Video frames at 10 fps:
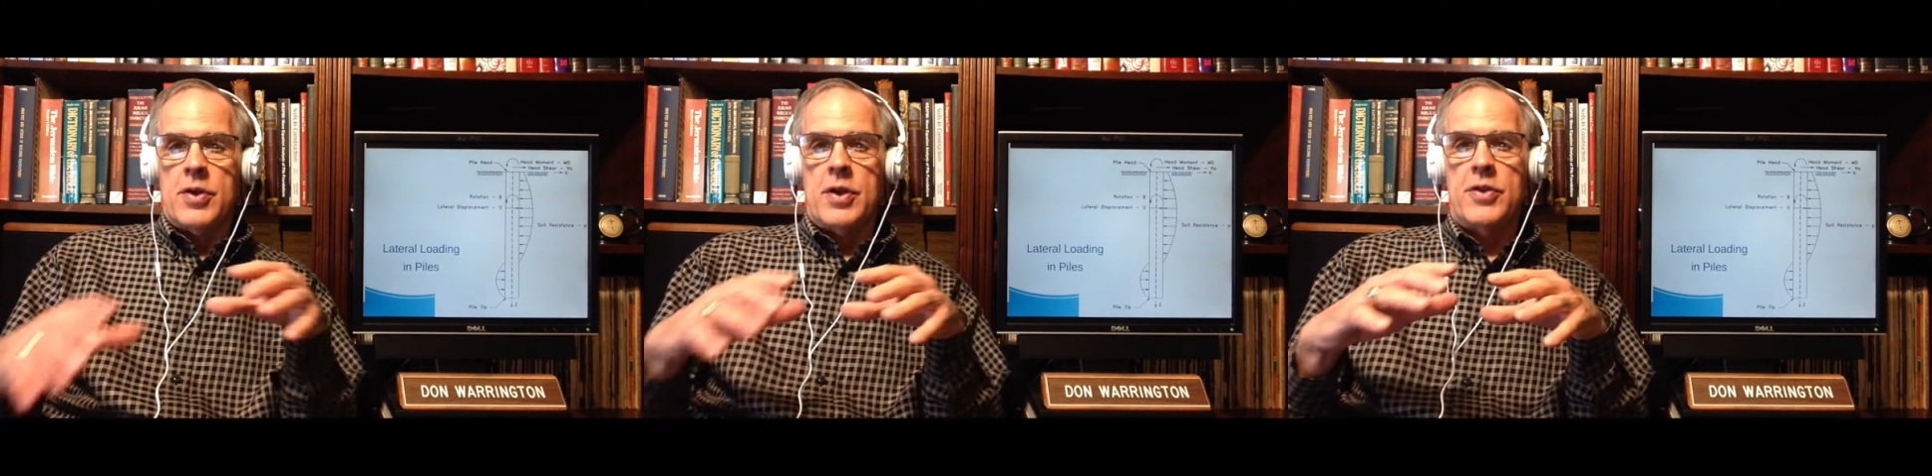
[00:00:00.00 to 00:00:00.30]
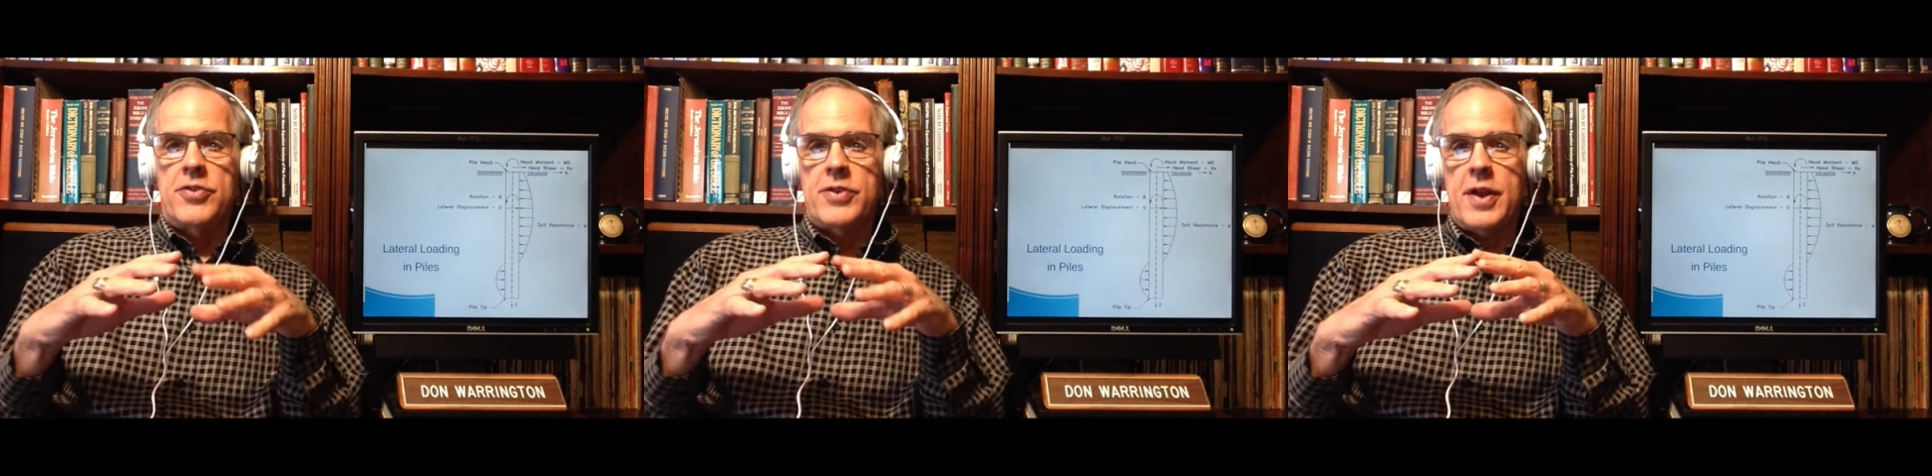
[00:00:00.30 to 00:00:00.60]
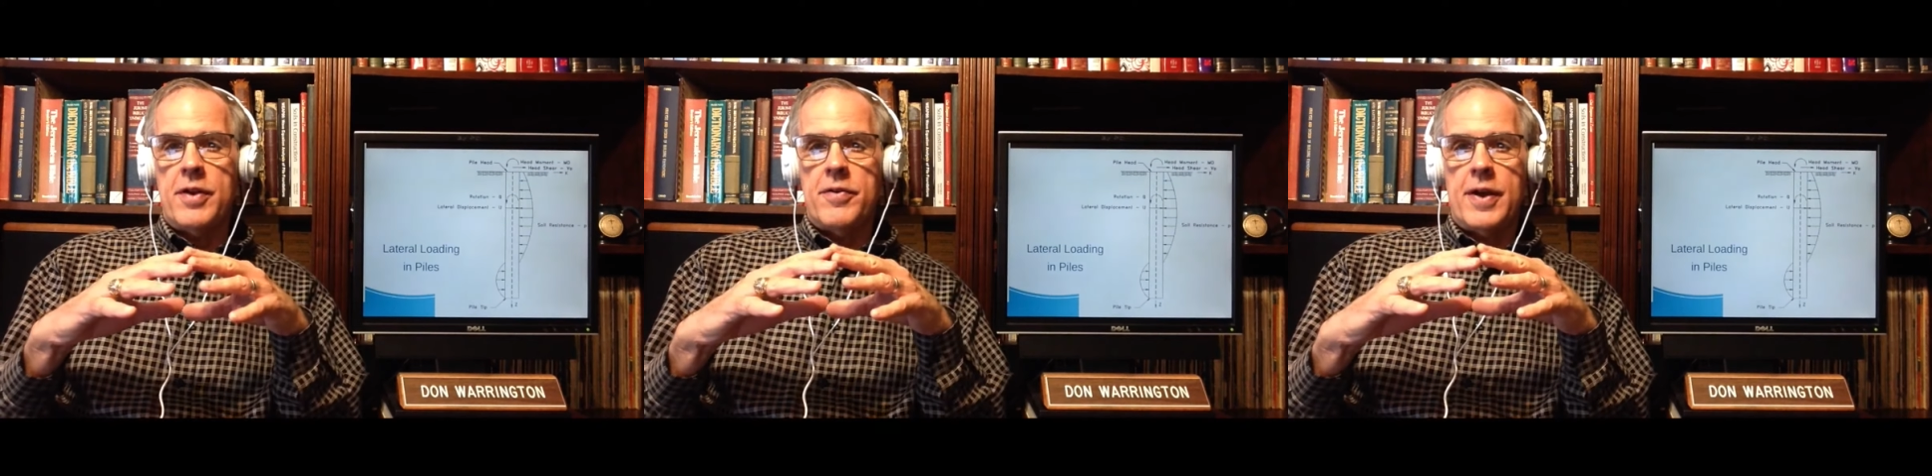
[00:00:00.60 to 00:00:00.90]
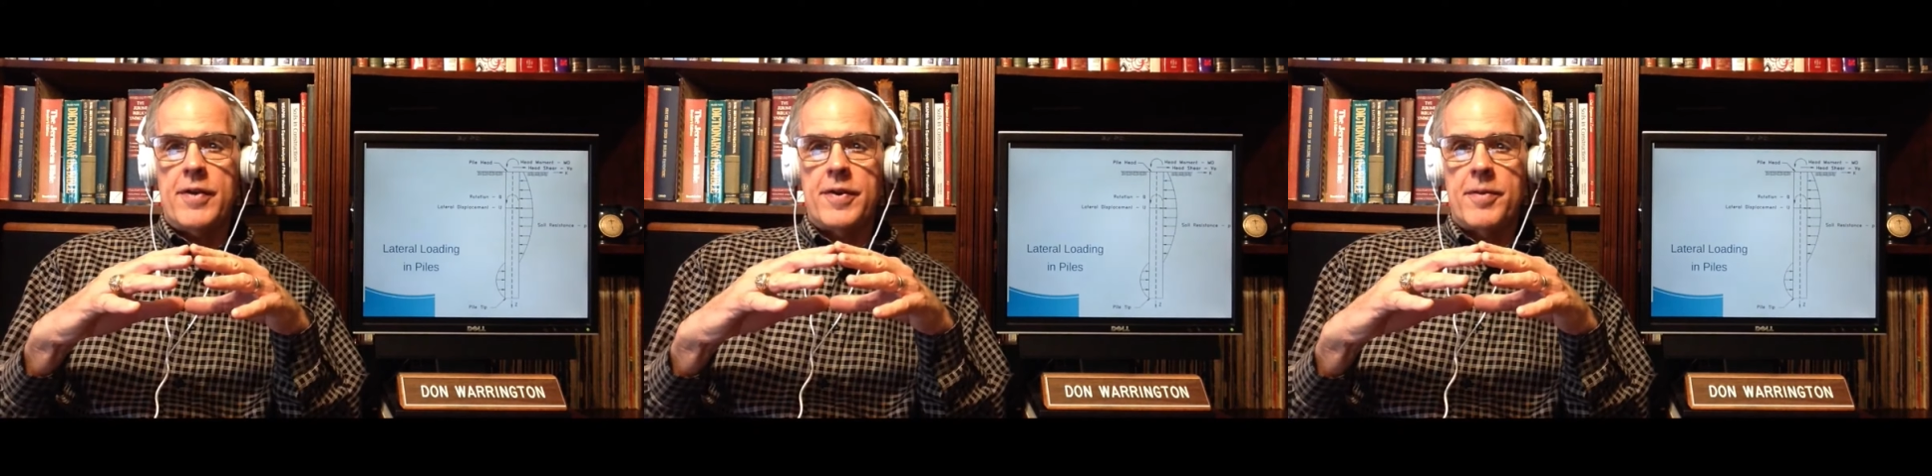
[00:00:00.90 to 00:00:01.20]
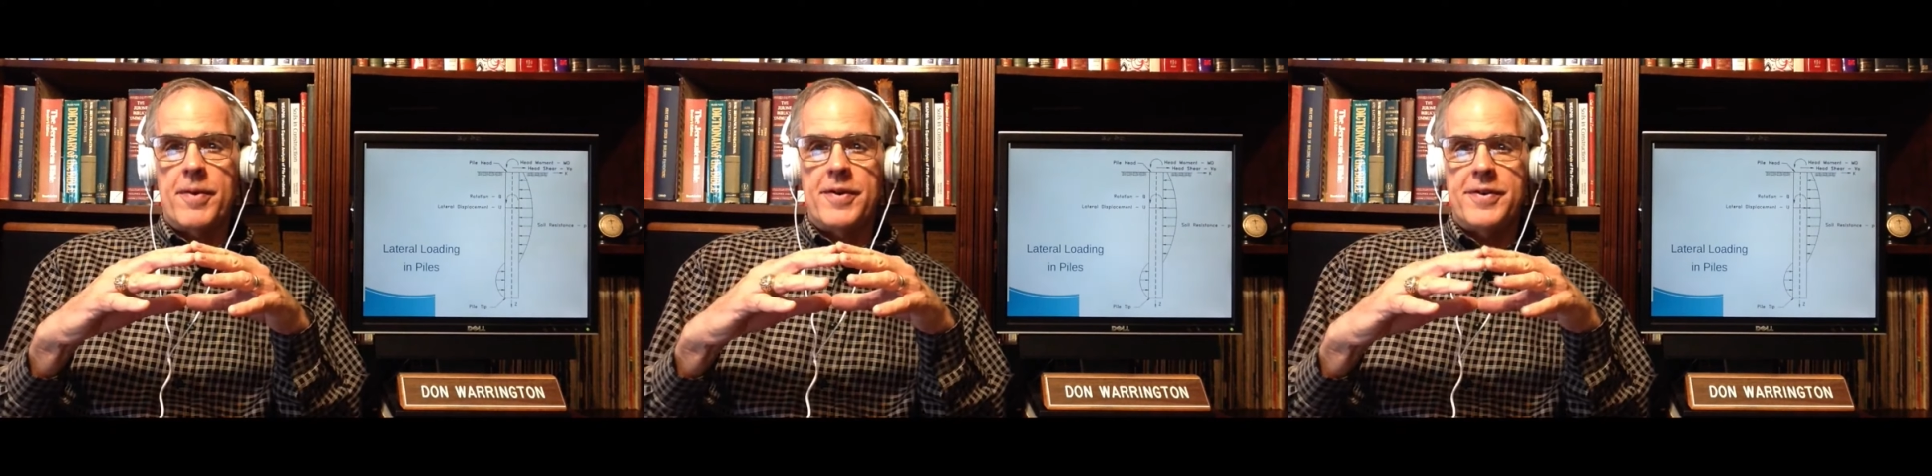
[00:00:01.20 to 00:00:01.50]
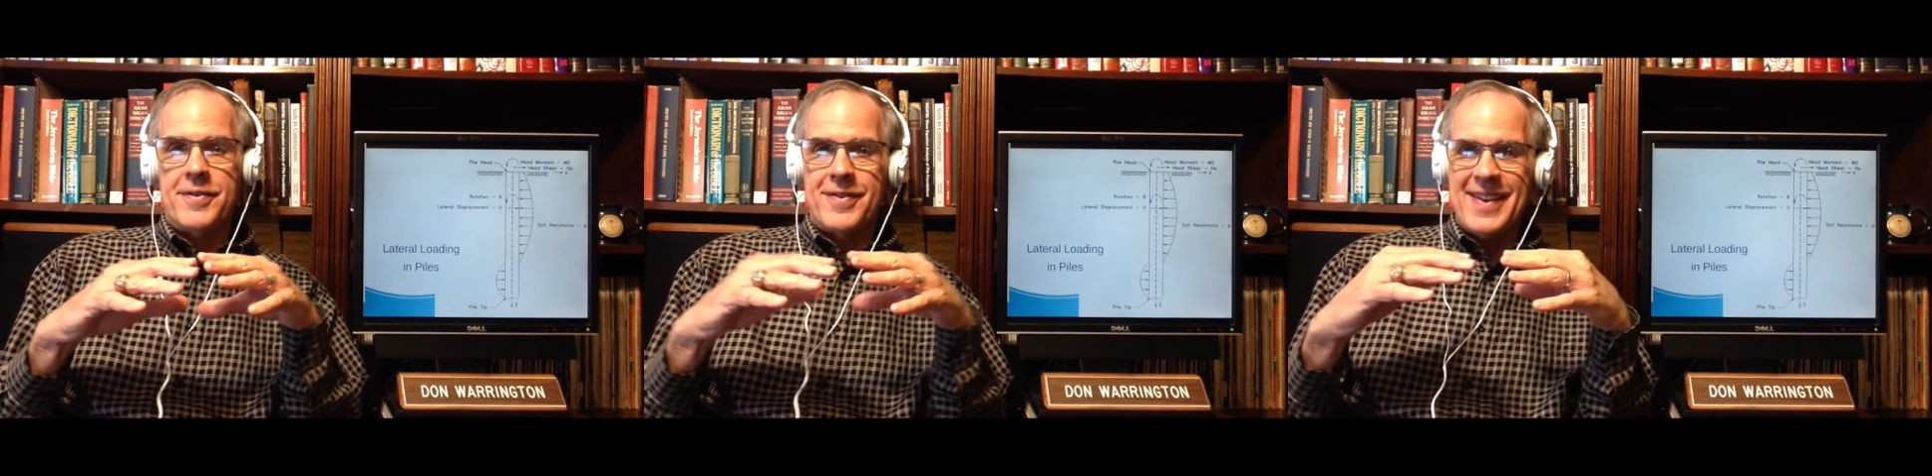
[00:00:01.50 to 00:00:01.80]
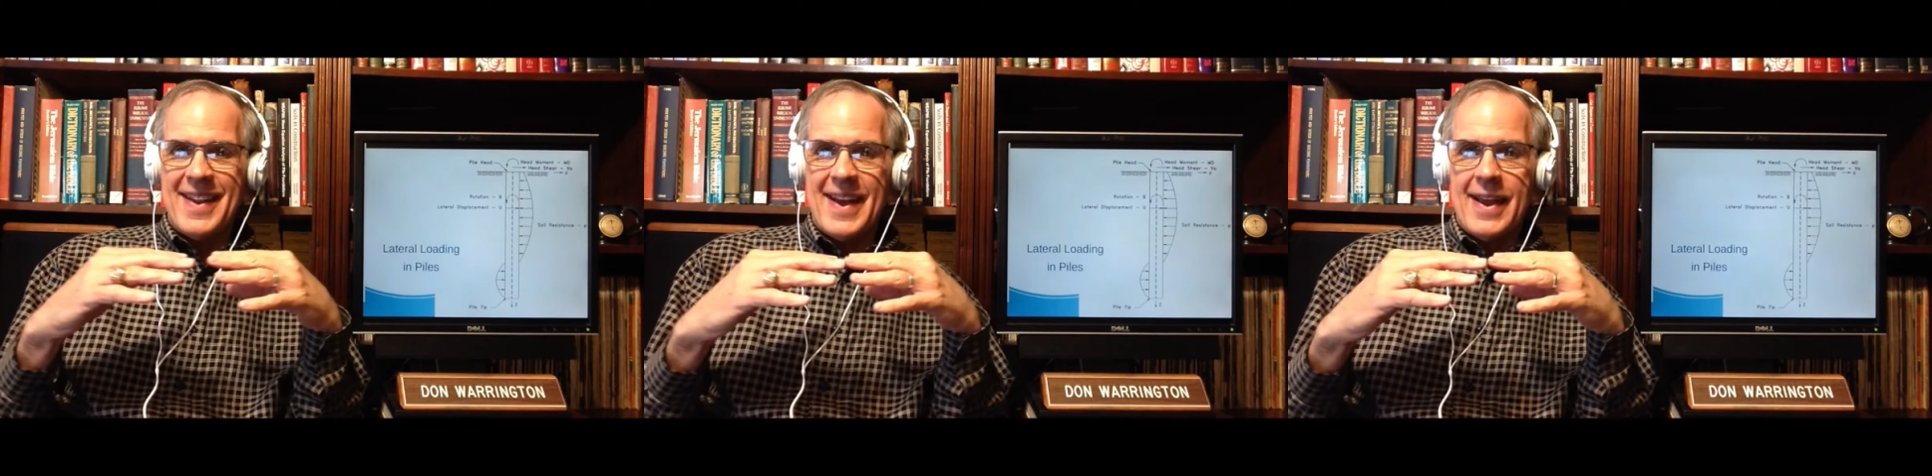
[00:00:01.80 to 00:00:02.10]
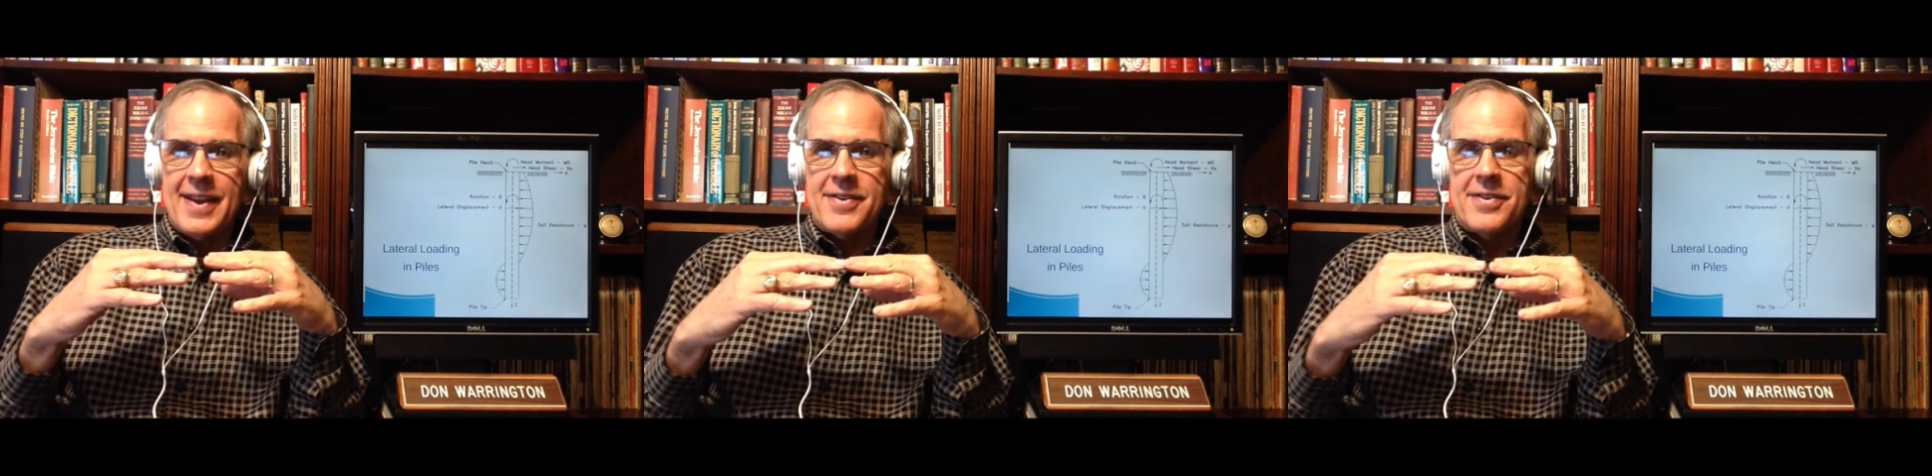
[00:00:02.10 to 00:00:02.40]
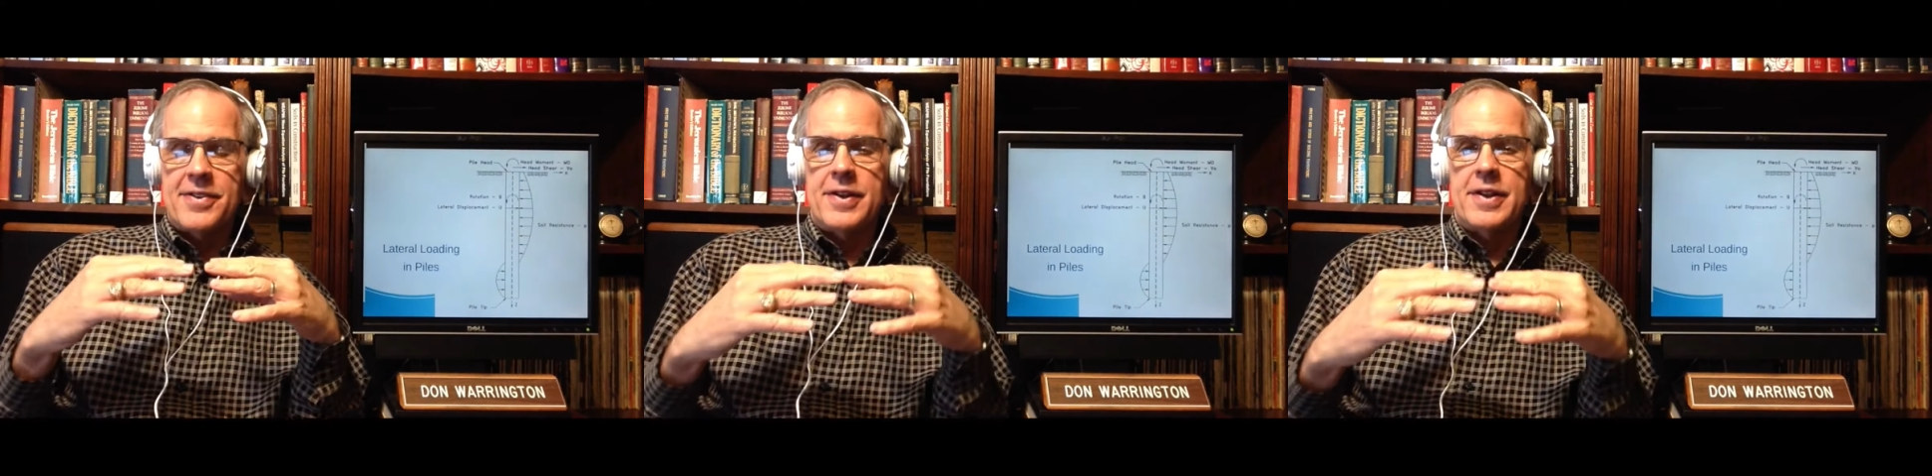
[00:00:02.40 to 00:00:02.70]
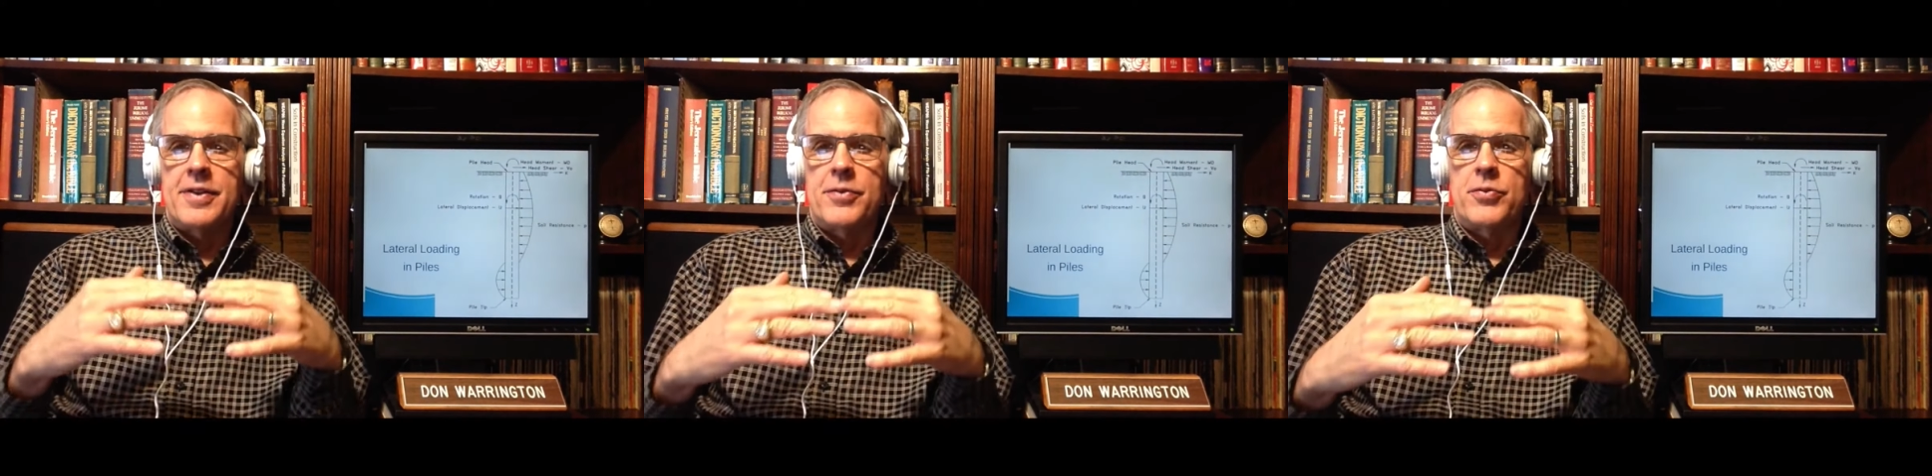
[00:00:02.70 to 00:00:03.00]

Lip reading: instead of having a bunch of nice little